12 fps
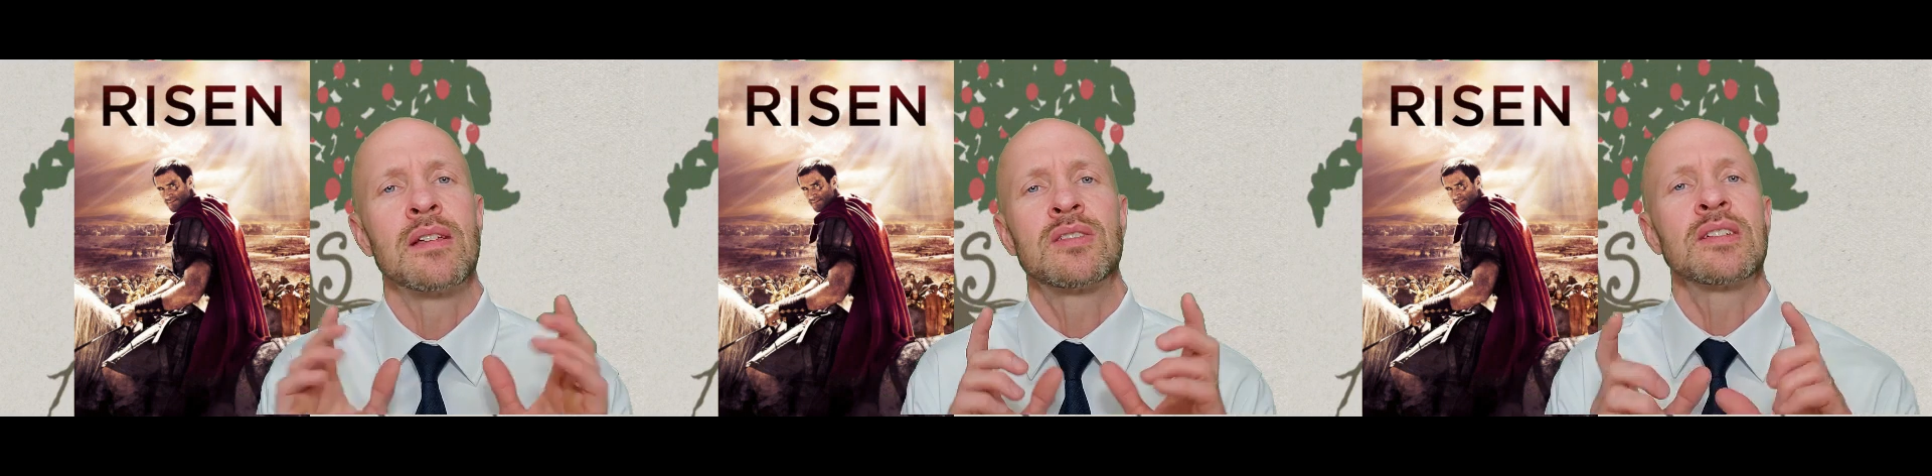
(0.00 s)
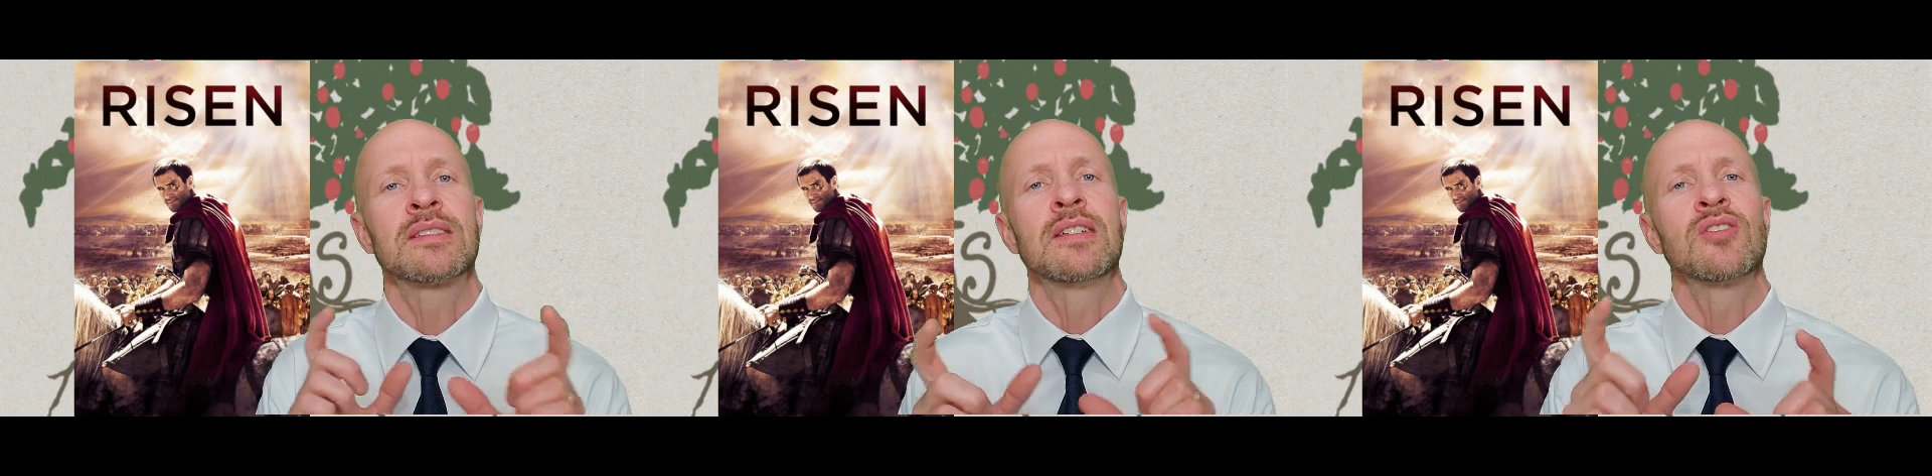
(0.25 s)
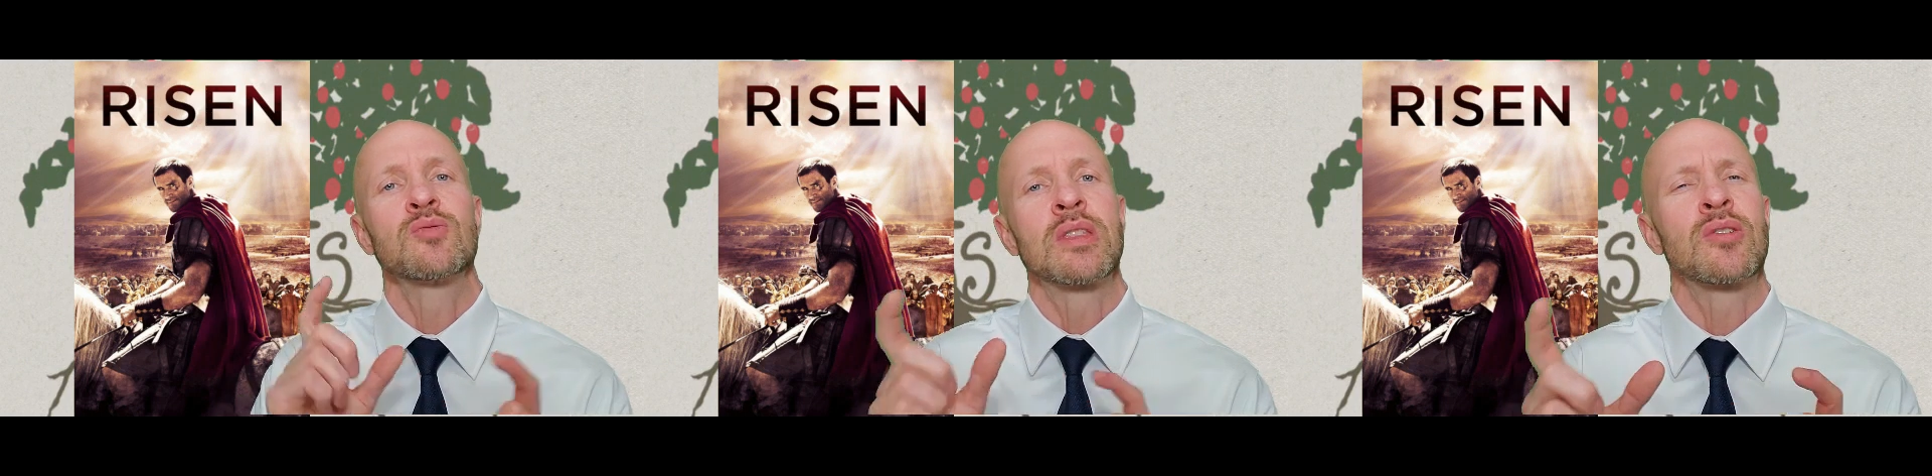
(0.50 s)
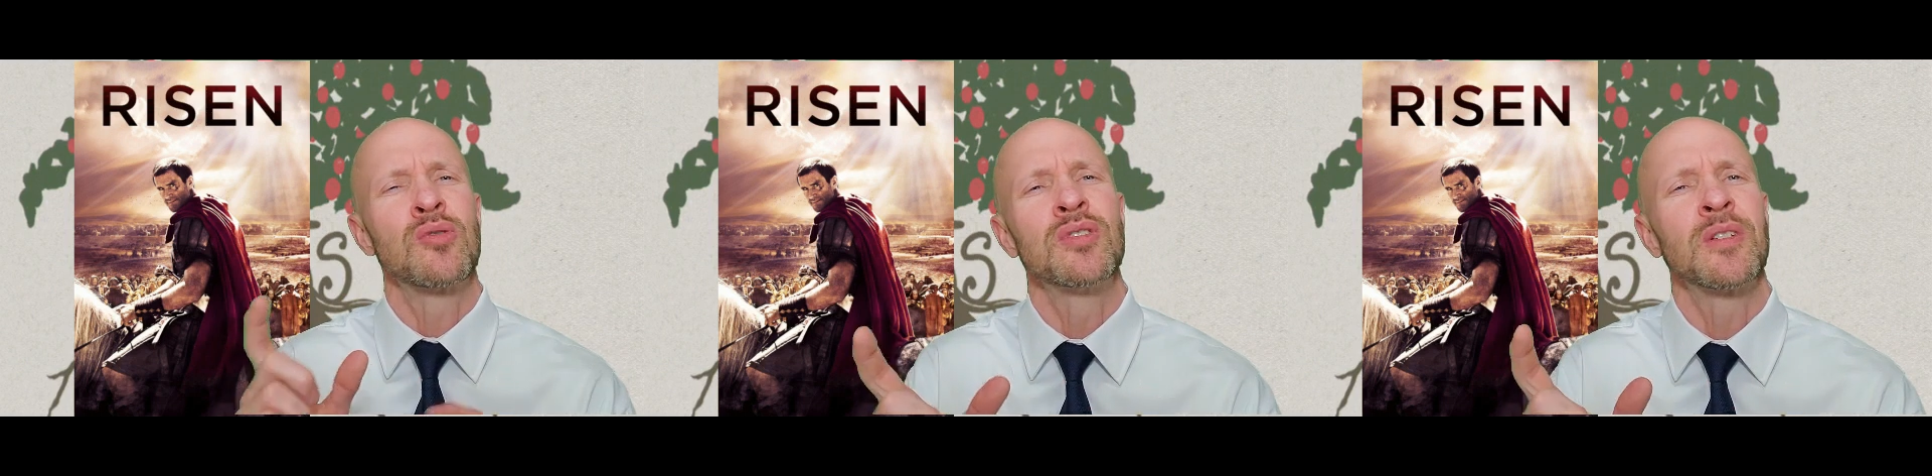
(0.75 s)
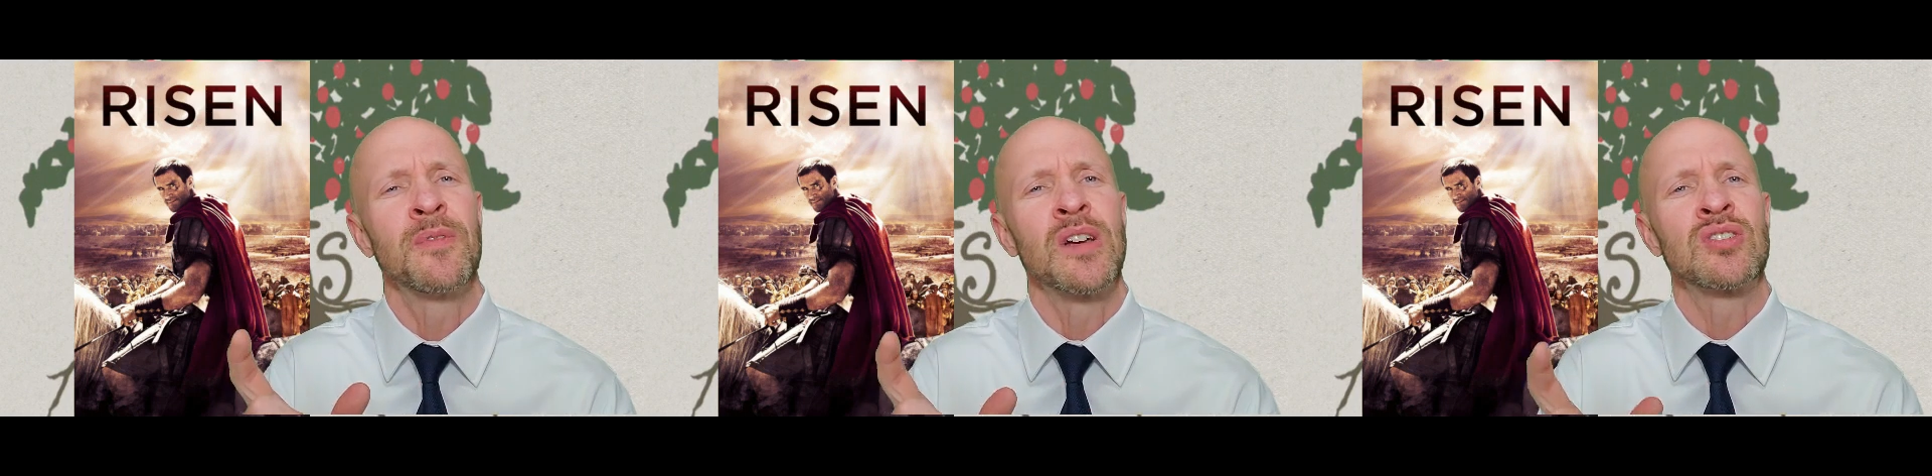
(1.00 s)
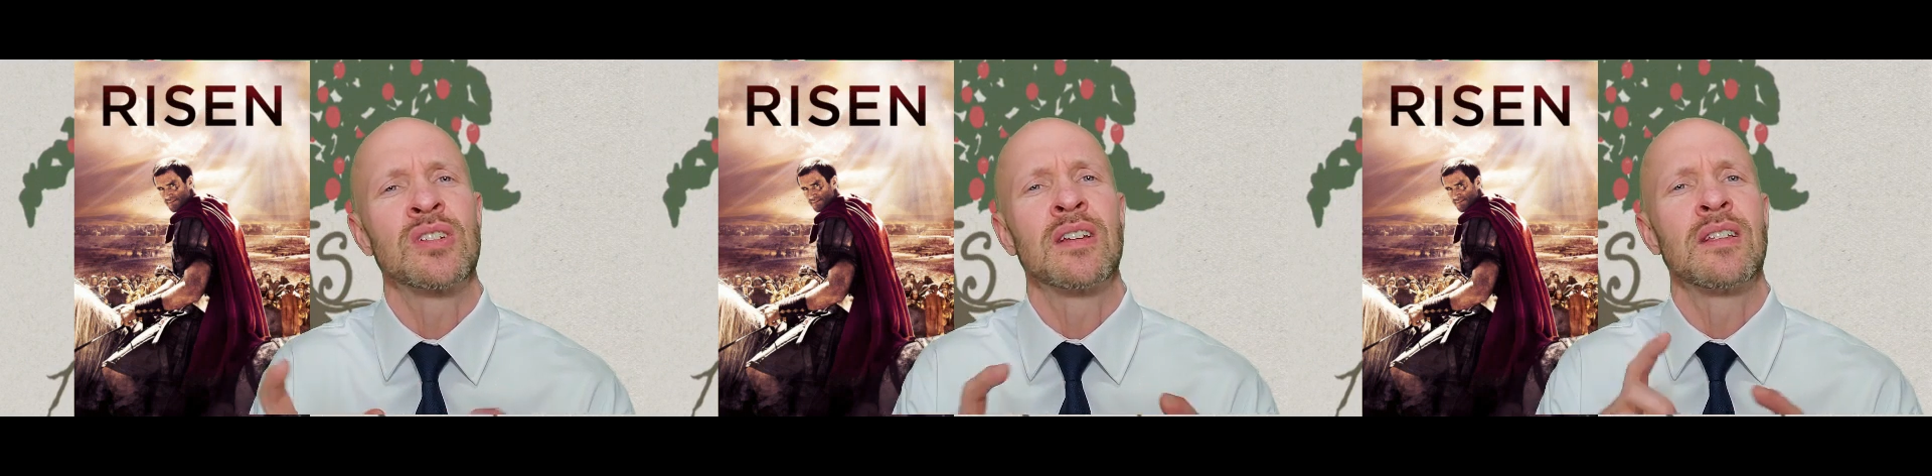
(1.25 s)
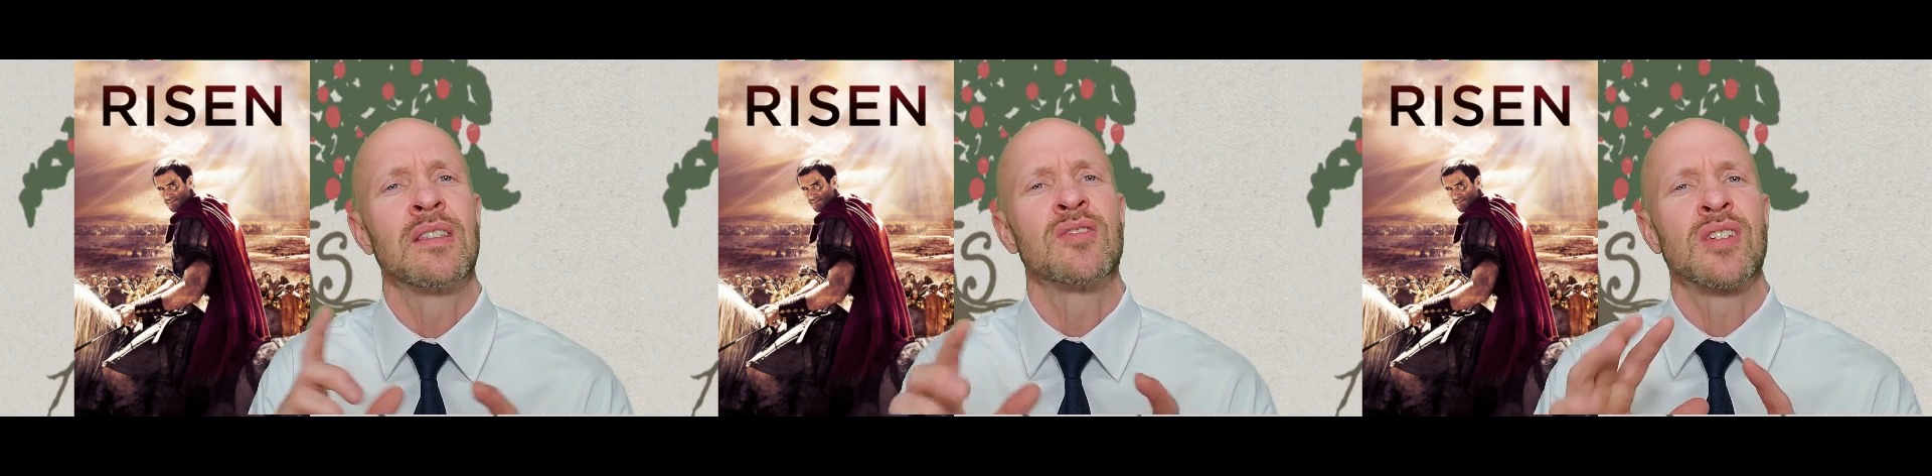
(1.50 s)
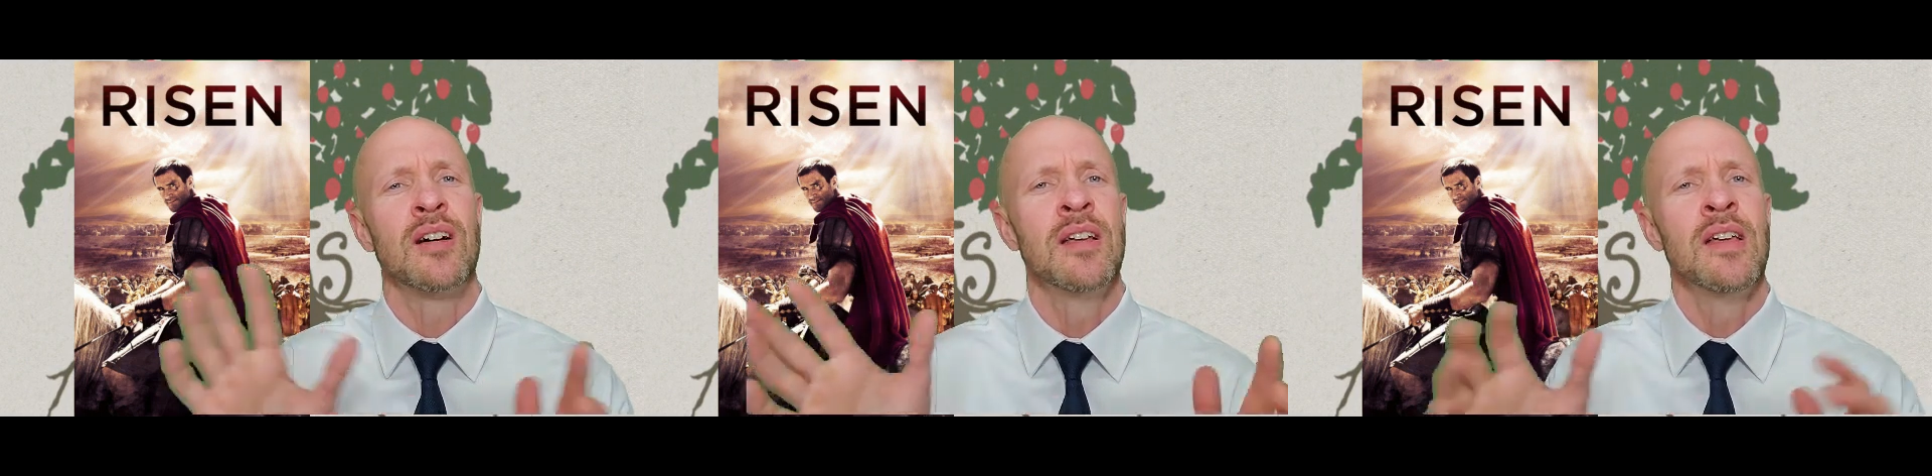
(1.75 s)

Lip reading: It just deals with the crucifixion, and there's a